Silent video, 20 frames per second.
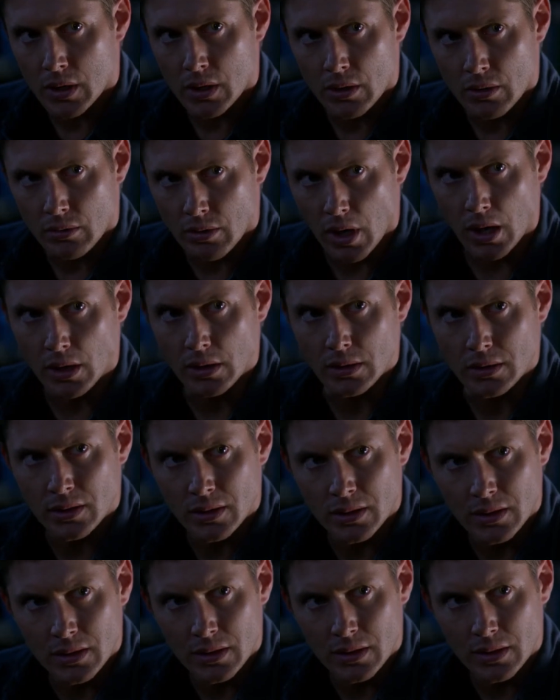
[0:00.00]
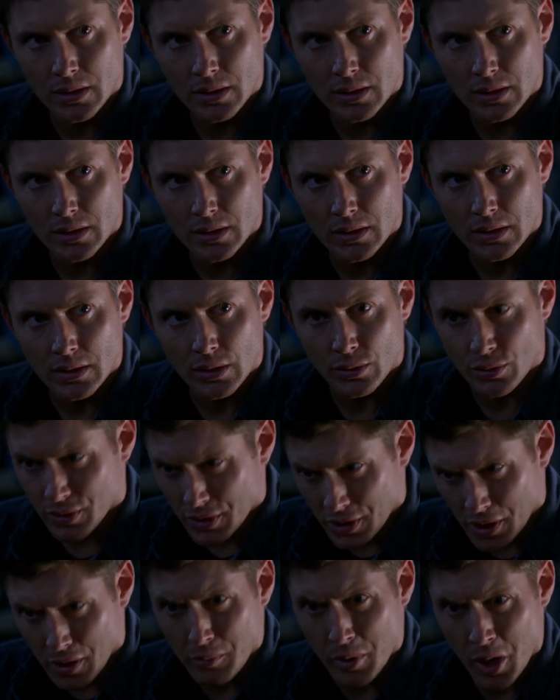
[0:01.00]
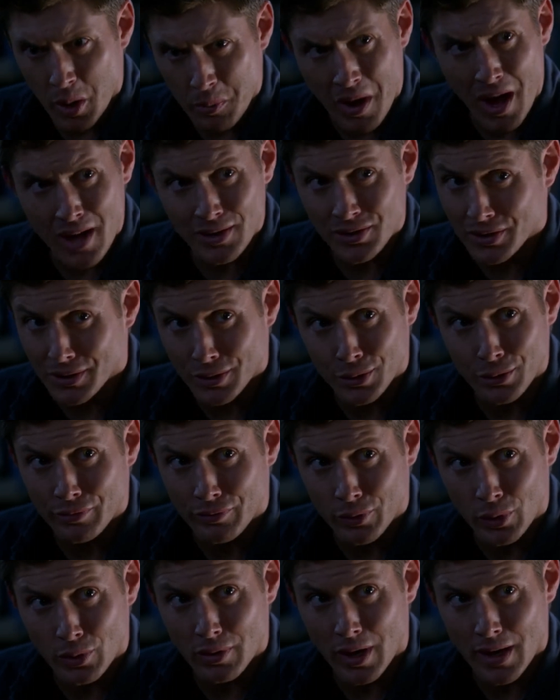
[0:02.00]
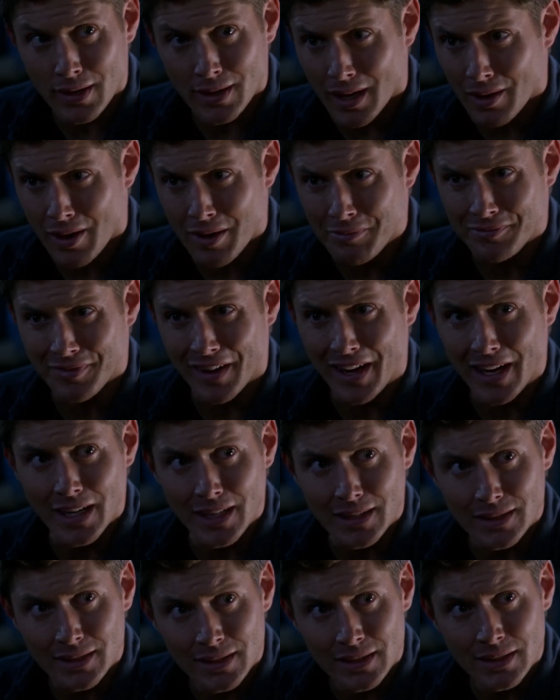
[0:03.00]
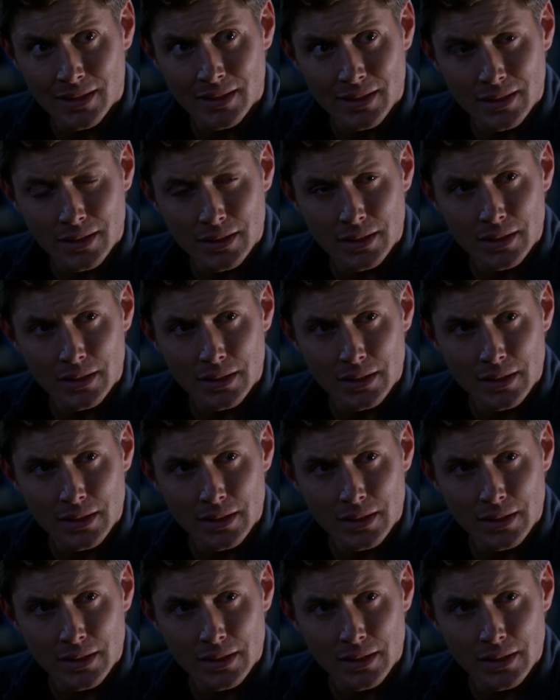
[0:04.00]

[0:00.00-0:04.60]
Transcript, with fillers: Who cares? Don't you think our mailbox is a little full right now? I'm fine. Right.